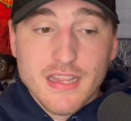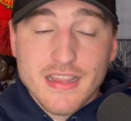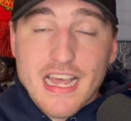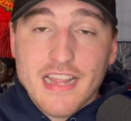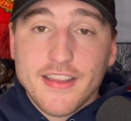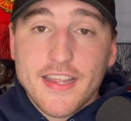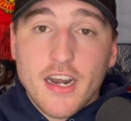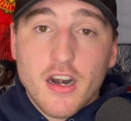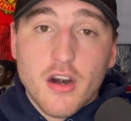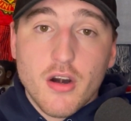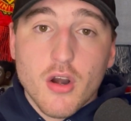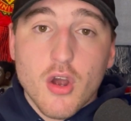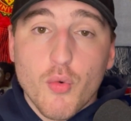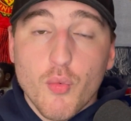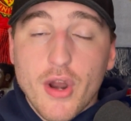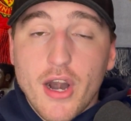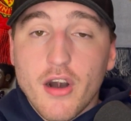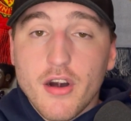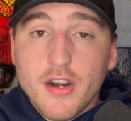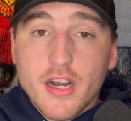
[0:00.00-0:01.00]
that they're
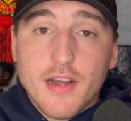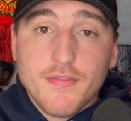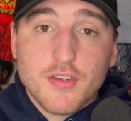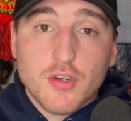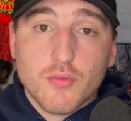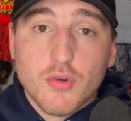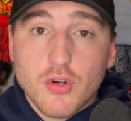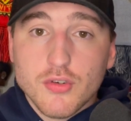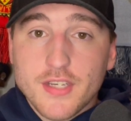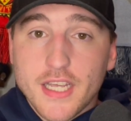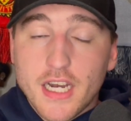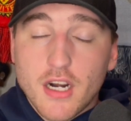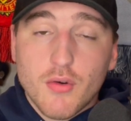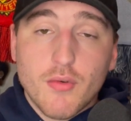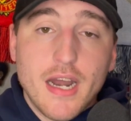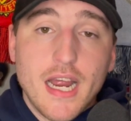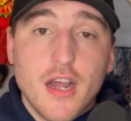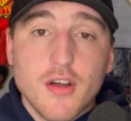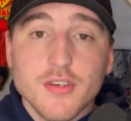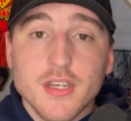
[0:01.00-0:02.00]
aware enough to rotate
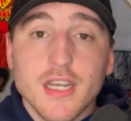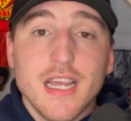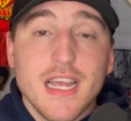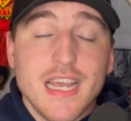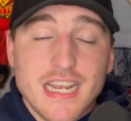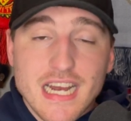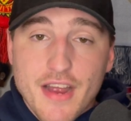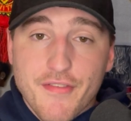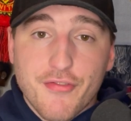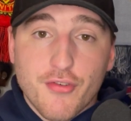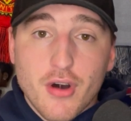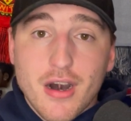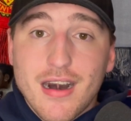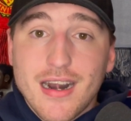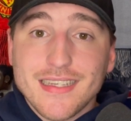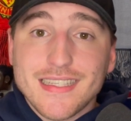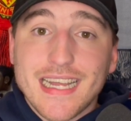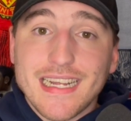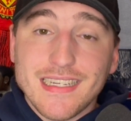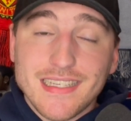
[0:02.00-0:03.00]
around and have Ferreira
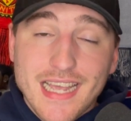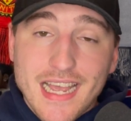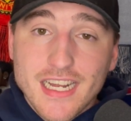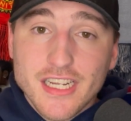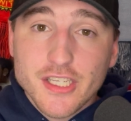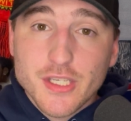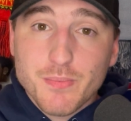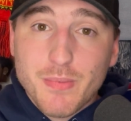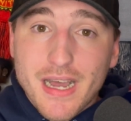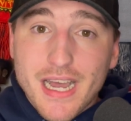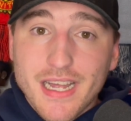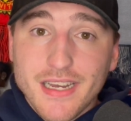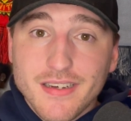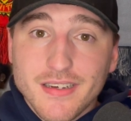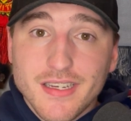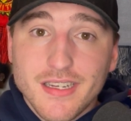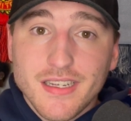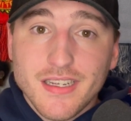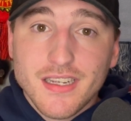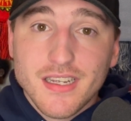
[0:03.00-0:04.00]
at that 10 spot.
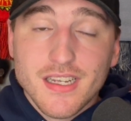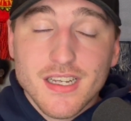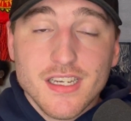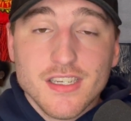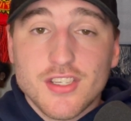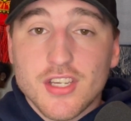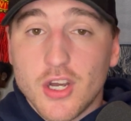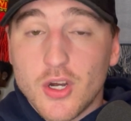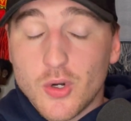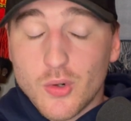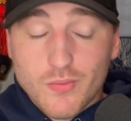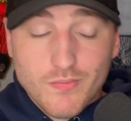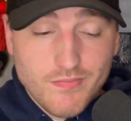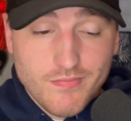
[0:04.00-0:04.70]
So